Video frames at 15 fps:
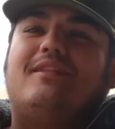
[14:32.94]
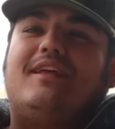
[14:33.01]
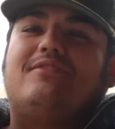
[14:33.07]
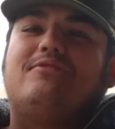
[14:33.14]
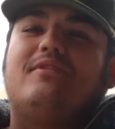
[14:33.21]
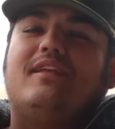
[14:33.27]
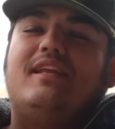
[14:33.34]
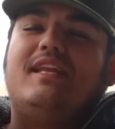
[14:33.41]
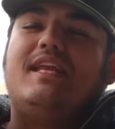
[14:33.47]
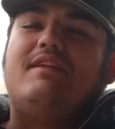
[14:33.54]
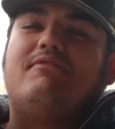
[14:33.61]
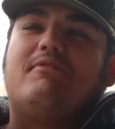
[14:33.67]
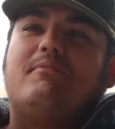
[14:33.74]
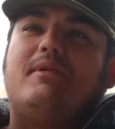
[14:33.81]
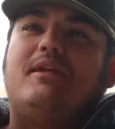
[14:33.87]
that's really neat
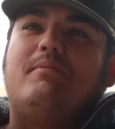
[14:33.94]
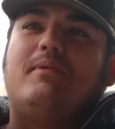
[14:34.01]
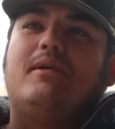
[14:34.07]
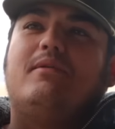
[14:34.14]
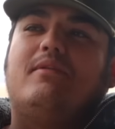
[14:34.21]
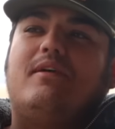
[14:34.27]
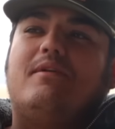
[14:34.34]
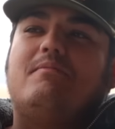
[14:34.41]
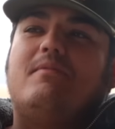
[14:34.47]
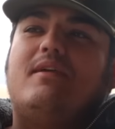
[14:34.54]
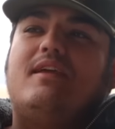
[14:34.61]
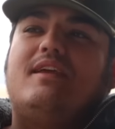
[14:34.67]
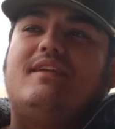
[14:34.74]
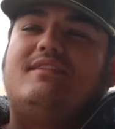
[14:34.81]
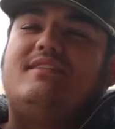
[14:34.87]
for me to be able to
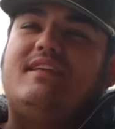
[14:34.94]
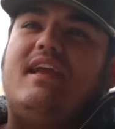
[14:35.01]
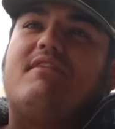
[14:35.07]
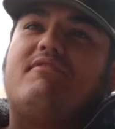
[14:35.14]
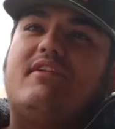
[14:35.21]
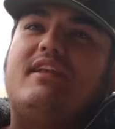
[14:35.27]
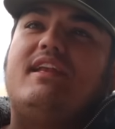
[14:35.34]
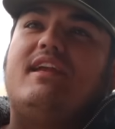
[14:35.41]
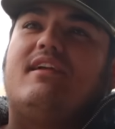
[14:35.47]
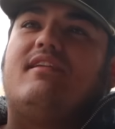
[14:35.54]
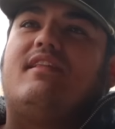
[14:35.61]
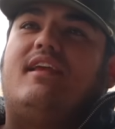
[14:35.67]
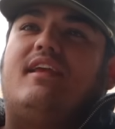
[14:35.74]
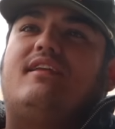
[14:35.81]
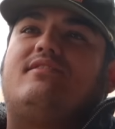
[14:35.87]
see every deer
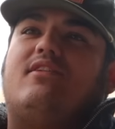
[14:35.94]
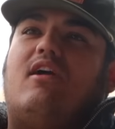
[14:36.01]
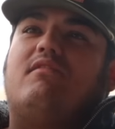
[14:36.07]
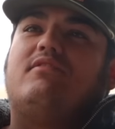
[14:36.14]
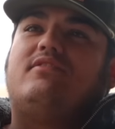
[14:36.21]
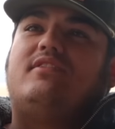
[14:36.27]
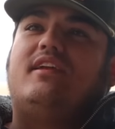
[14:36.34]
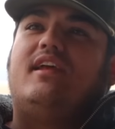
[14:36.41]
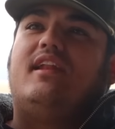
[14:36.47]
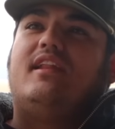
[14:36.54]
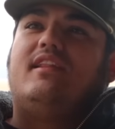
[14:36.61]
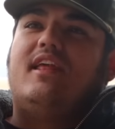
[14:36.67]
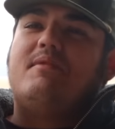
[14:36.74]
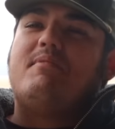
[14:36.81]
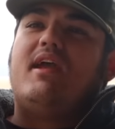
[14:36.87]
that gets harvested
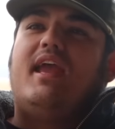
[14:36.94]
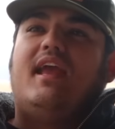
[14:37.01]
and lay my